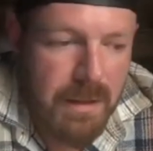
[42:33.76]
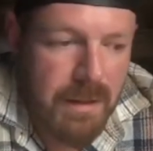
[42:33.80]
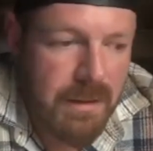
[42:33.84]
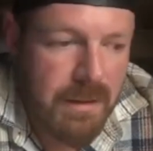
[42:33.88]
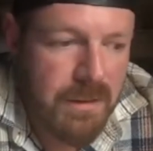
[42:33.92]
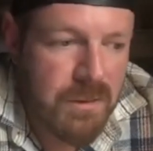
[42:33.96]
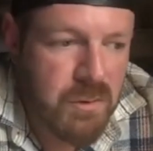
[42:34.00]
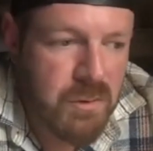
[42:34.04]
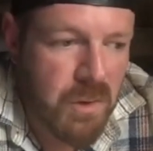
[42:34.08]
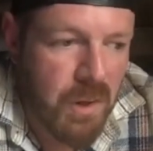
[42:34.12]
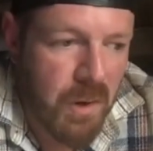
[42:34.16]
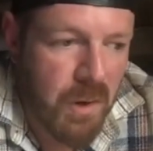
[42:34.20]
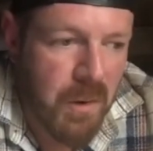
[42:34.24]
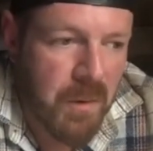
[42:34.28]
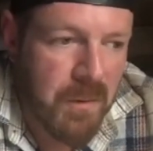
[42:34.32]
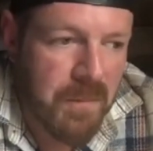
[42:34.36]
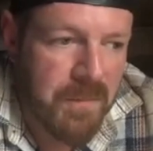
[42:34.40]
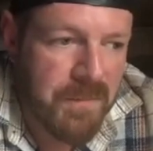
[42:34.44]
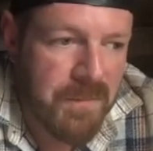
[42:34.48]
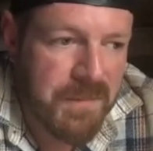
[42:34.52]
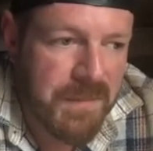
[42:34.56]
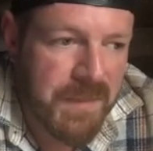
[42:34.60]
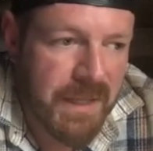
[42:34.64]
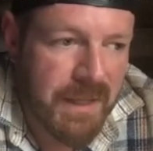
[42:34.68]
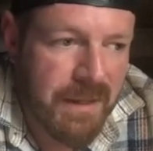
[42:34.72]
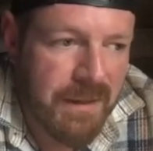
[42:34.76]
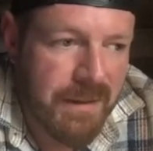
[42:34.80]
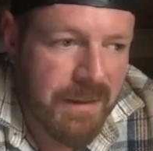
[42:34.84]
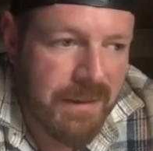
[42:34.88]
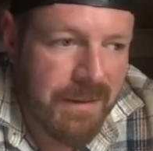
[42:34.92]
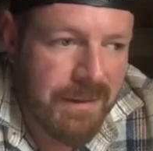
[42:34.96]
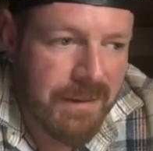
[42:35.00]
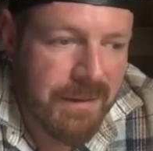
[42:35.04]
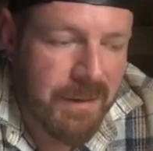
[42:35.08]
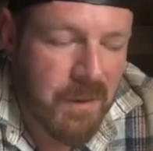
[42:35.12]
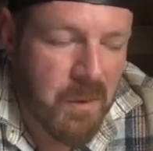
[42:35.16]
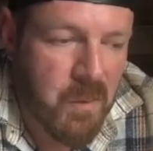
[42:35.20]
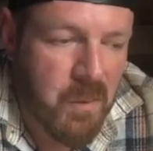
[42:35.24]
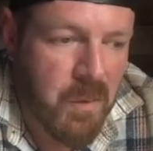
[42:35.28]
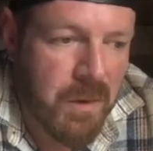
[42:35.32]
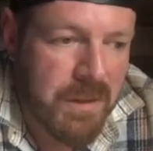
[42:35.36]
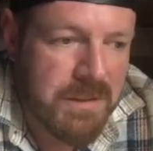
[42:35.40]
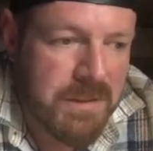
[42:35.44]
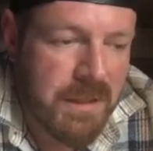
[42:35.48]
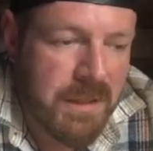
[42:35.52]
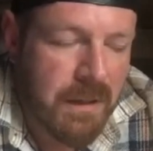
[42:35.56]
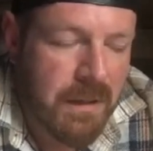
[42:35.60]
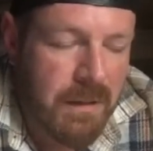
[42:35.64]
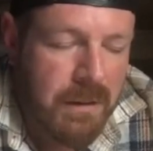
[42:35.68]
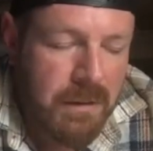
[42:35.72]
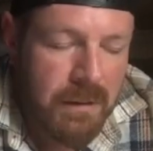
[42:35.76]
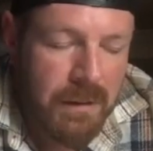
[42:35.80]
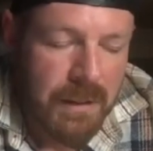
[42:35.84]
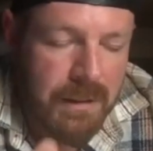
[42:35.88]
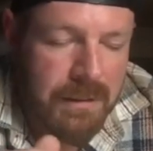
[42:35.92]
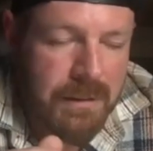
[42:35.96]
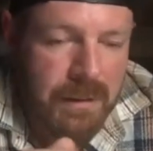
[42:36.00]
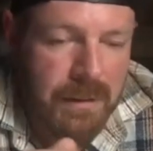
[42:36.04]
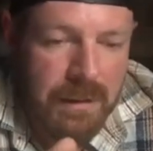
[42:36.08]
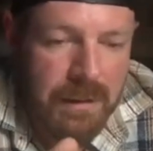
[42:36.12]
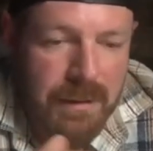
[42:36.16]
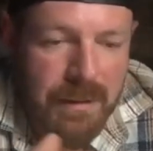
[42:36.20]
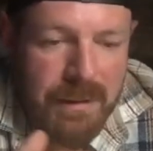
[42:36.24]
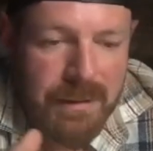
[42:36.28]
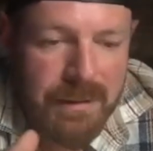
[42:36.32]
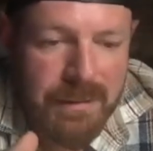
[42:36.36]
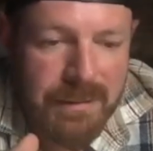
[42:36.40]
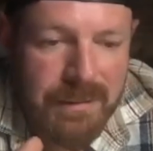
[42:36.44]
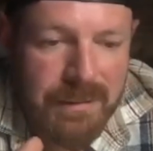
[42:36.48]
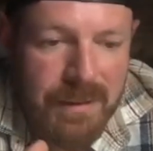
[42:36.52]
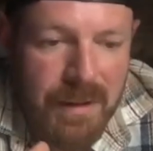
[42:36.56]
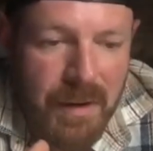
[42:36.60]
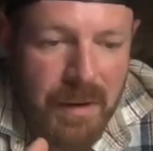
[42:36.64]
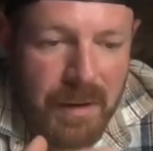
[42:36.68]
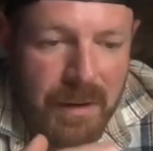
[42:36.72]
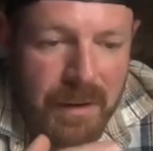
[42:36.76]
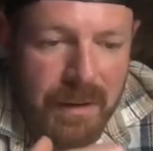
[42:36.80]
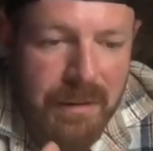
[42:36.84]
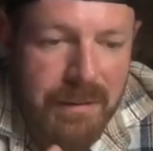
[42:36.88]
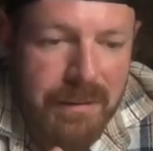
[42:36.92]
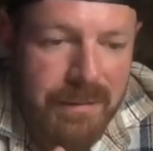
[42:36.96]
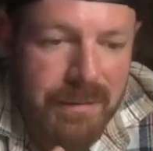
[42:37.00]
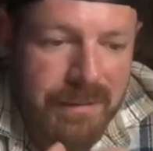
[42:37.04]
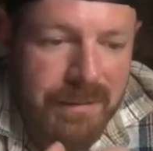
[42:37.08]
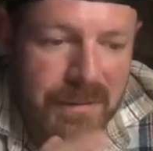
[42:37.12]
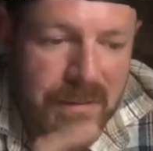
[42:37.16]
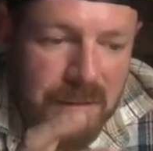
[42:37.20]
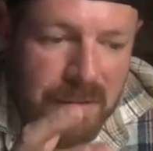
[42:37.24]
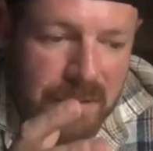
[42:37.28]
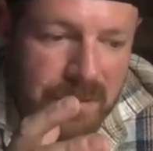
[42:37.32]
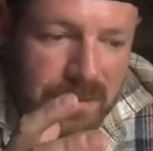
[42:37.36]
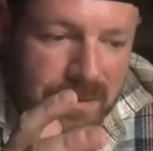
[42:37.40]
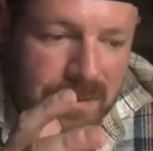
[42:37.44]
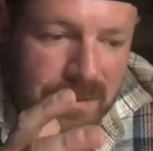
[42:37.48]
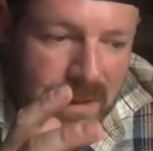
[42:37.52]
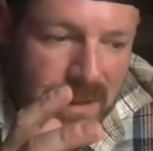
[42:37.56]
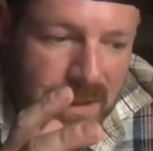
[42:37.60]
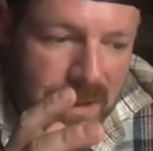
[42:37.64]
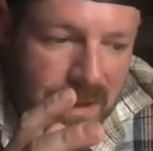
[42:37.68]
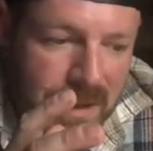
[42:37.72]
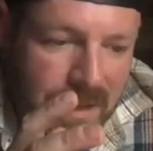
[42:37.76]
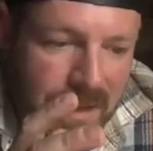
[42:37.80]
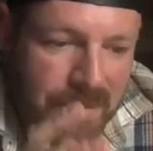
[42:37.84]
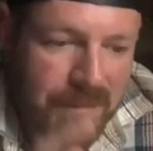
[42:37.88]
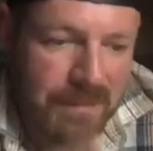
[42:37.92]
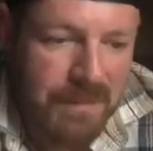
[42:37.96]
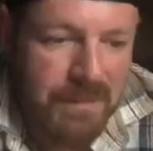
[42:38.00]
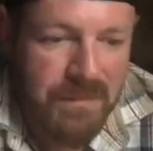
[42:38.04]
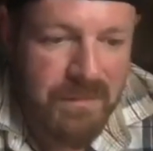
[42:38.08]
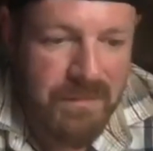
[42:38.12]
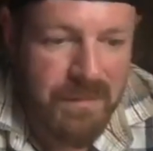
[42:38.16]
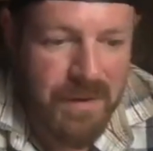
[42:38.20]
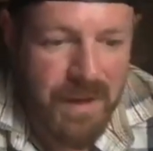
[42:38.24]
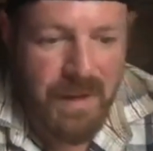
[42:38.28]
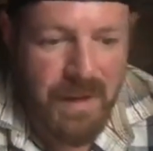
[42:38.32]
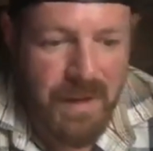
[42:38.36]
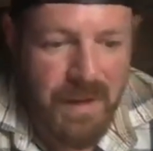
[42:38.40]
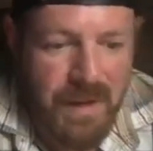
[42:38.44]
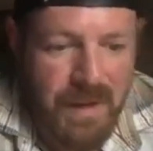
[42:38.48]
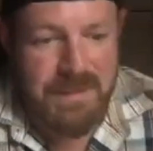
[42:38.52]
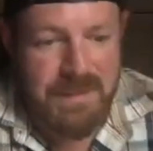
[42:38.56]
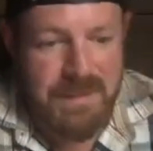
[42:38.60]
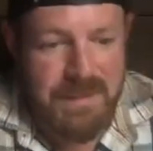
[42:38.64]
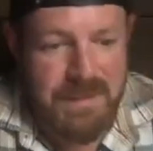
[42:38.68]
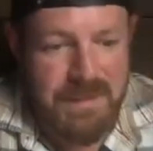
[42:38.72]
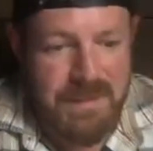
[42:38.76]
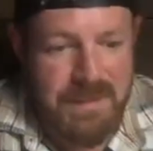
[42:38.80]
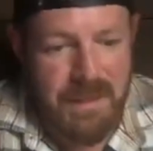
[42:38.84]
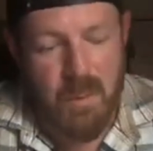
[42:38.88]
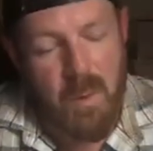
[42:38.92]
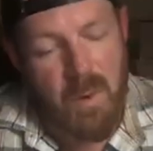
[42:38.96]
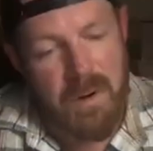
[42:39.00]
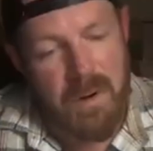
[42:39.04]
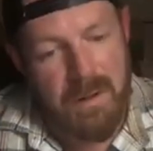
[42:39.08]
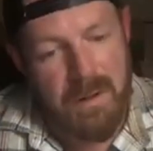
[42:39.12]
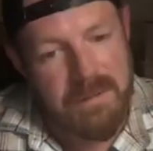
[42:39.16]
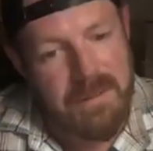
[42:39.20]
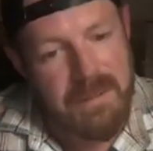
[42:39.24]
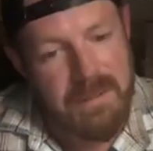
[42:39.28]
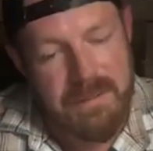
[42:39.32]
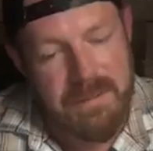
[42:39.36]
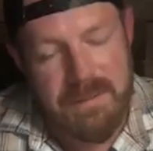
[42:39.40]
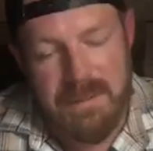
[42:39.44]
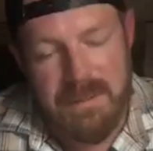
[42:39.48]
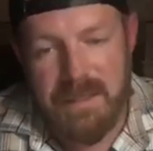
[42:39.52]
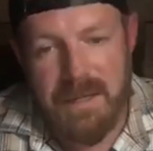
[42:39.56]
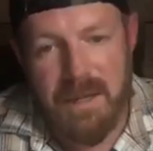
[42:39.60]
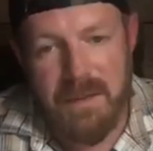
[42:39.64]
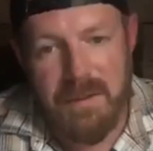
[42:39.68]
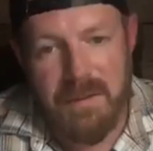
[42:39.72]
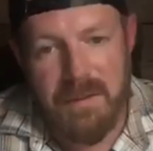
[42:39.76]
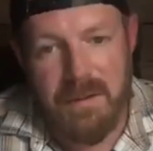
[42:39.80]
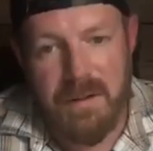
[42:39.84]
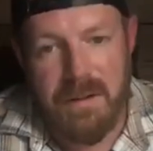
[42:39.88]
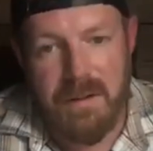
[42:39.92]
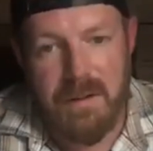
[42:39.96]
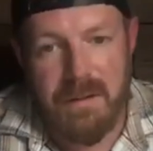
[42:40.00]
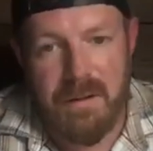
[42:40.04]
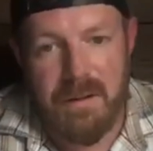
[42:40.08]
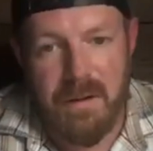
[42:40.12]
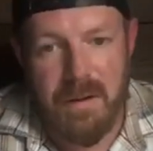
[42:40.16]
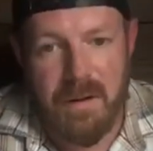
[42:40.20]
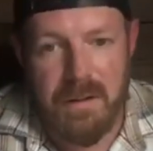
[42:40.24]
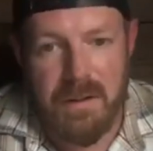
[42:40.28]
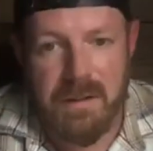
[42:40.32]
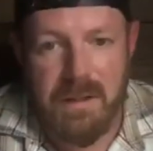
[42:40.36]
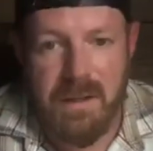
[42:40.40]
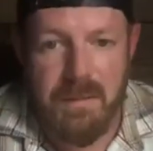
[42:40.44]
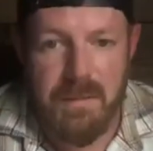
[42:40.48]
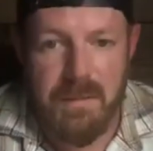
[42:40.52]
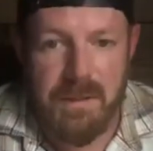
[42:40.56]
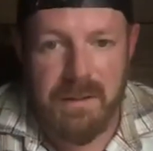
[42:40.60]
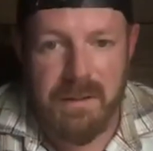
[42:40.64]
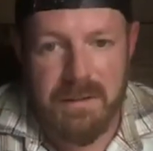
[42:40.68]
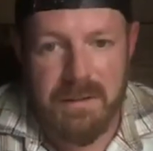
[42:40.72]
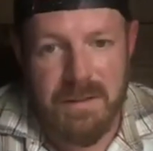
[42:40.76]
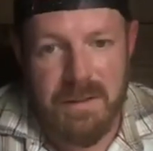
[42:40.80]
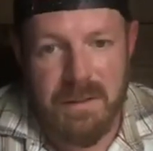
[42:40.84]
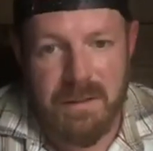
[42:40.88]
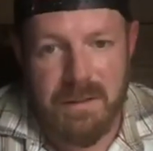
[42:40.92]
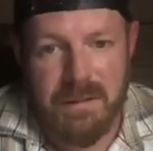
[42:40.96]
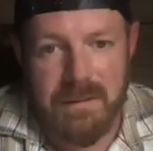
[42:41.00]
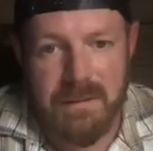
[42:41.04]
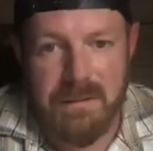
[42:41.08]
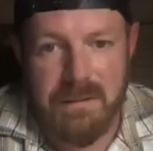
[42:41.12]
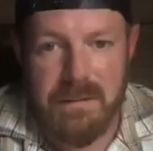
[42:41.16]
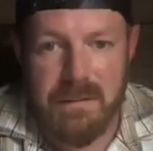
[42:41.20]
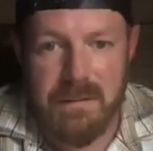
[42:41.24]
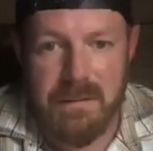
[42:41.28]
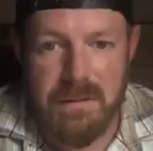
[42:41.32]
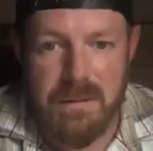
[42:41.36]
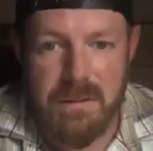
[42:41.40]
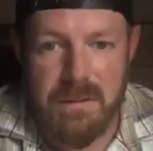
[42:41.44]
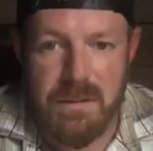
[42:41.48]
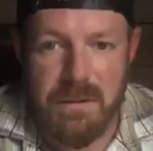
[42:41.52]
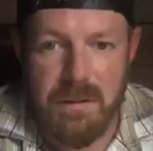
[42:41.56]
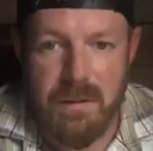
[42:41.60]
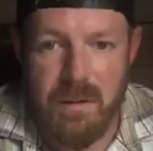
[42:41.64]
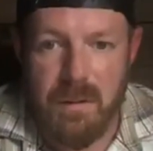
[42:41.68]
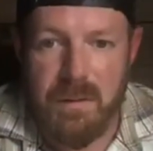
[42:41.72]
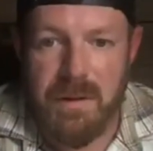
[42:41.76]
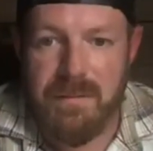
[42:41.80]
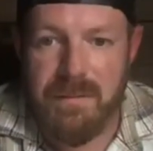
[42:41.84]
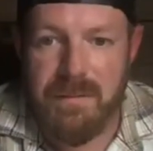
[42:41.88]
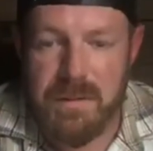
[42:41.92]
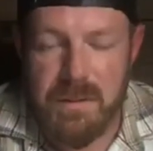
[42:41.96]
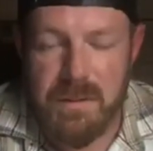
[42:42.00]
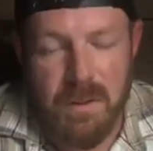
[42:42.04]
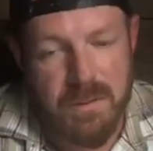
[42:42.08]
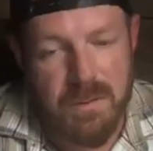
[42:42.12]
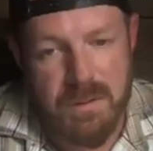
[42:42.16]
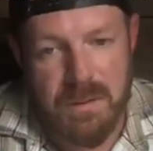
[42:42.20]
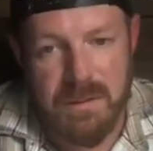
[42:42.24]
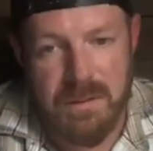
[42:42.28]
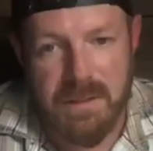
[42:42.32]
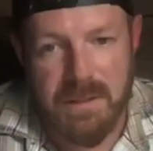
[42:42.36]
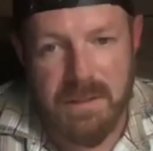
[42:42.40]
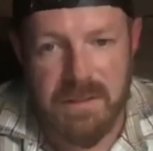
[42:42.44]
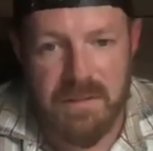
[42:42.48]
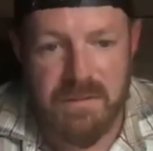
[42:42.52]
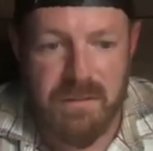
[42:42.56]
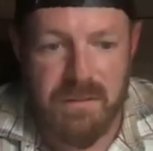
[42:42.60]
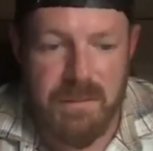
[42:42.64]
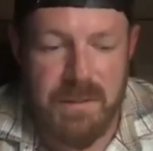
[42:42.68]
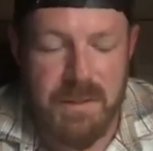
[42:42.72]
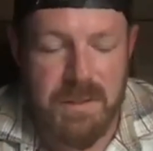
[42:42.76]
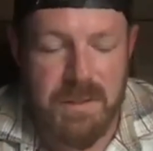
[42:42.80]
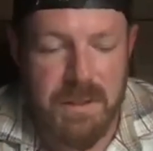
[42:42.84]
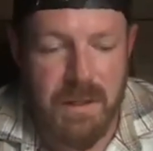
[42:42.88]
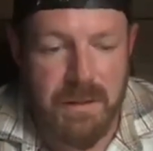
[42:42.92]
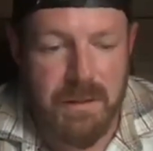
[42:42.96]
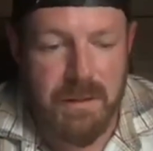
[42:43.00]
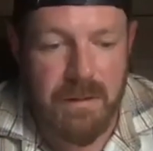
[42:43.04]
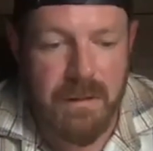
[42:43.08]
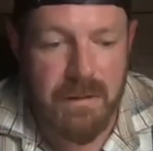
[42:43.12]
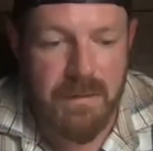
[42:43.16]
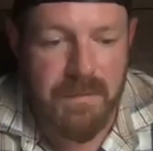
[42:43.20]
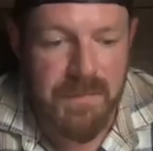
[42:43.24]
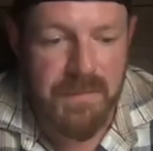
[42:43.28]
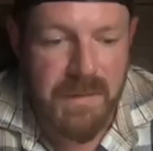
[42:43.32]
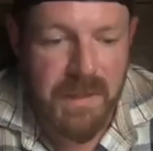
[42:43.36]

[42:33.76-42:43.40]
So, you know, once it clicked that, all right, the families that quarantine together are, are keeping a, a little bit of a social distance from each other